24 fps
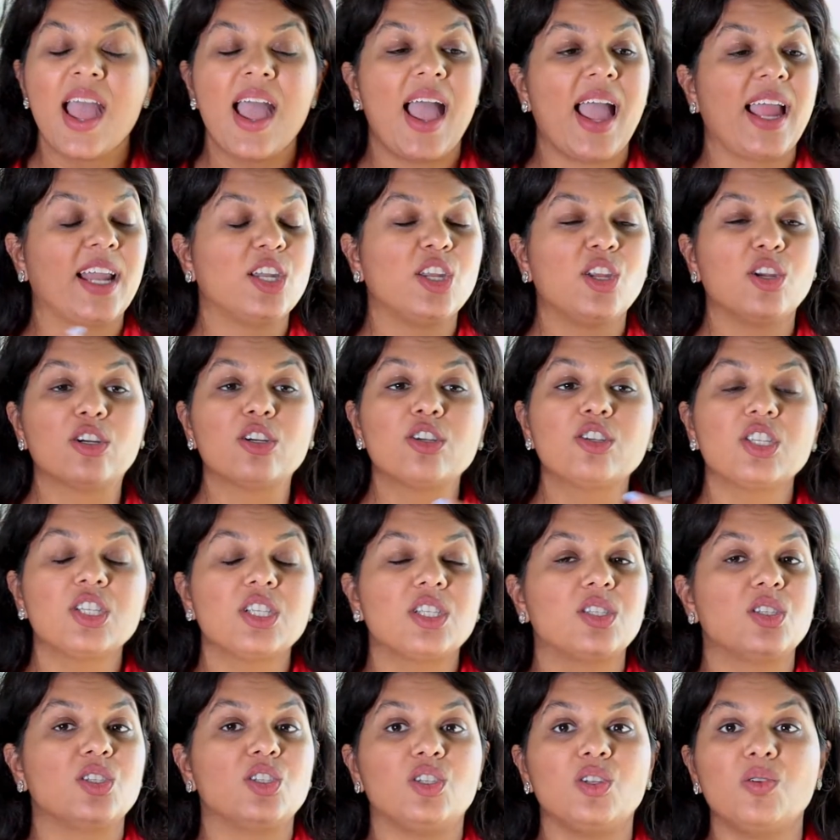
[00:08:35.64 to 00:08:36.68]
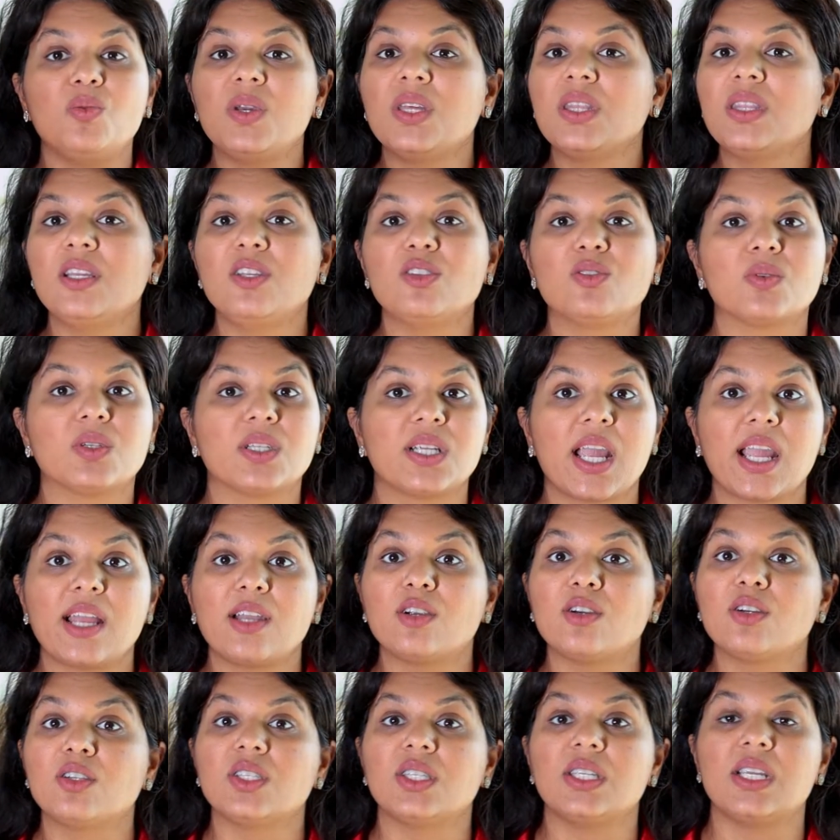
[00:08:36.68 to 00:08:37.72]
and you're just doing these
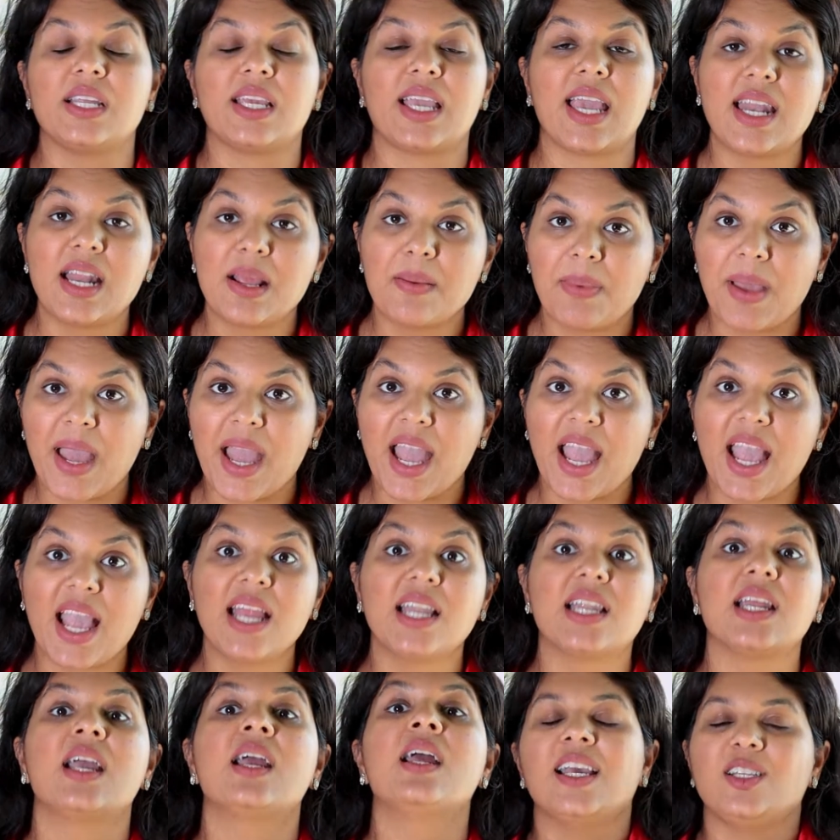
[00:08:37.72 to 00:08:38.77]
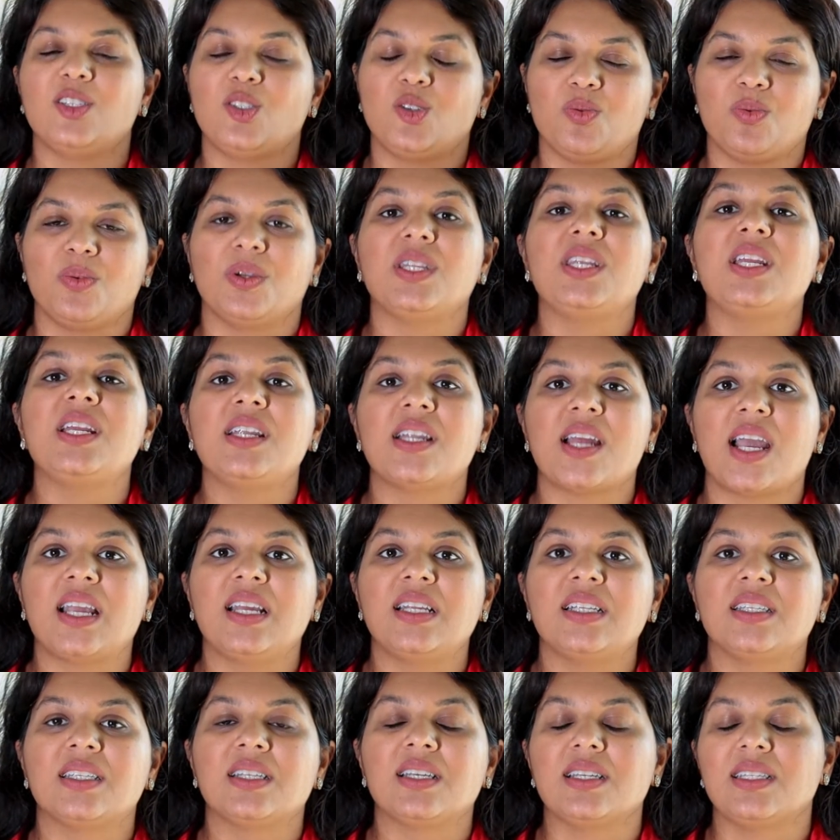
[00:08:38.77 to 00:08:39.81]
retainers and getting paid, it's really
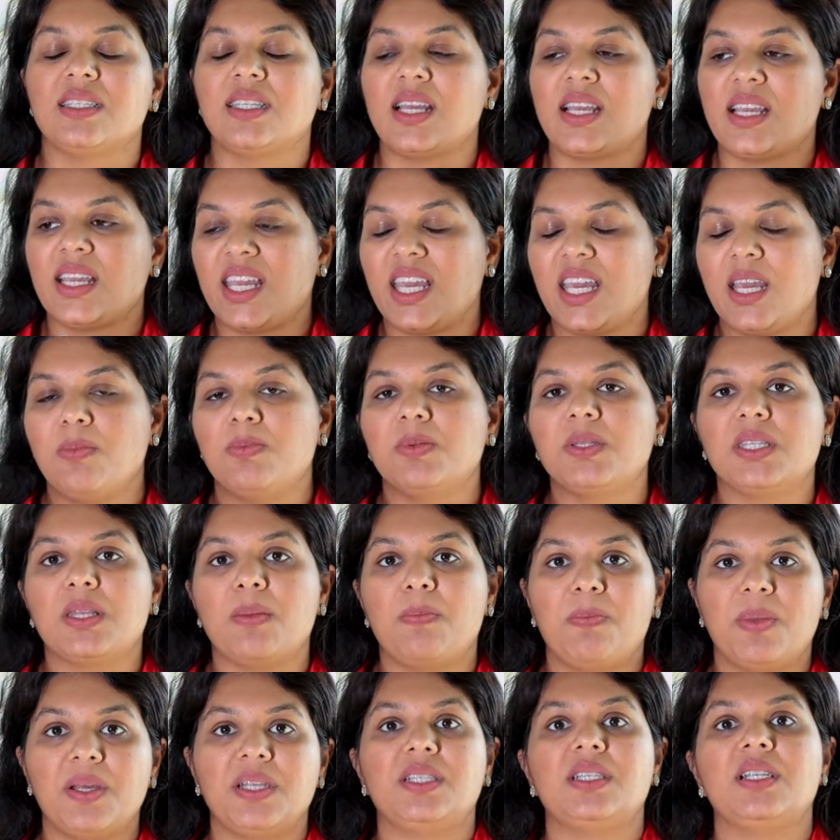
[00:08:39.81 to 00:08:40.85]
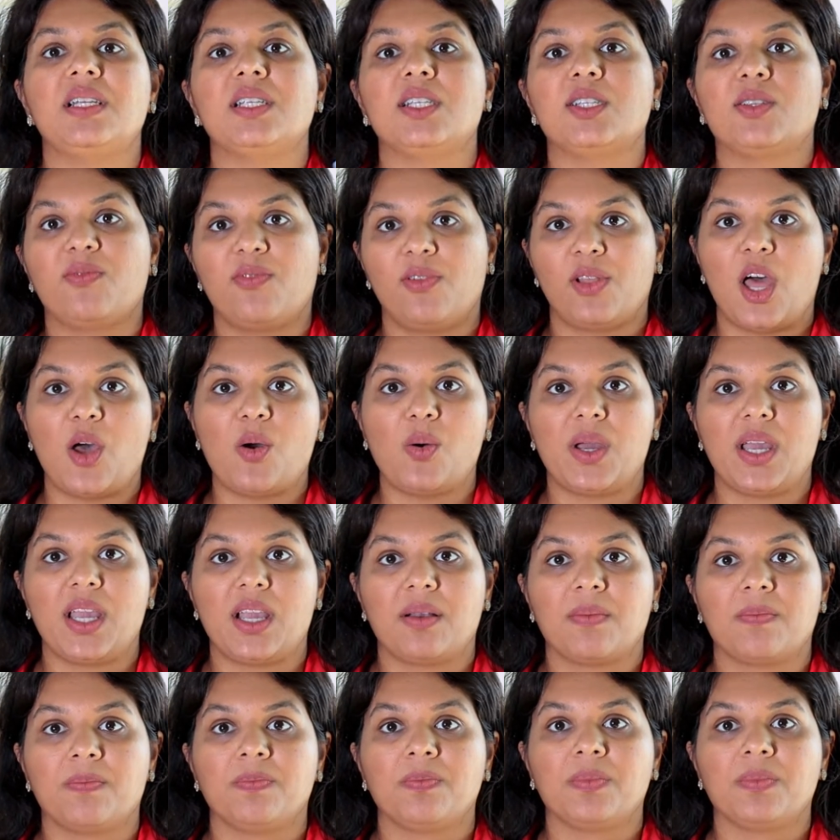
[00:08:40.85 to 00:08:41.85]
nice because it keeps the business flowing.